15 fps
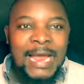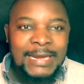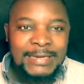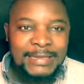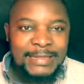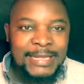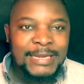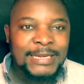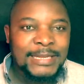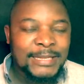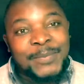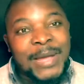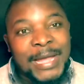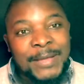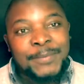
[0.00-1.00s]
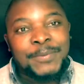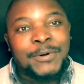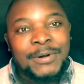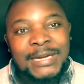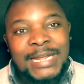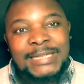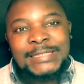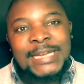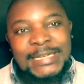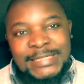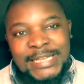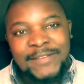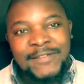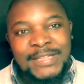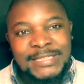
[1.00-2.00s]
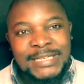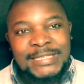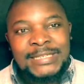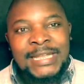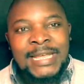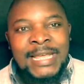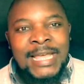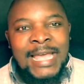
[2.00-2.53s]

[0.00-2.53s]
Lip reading: and then buy products and services.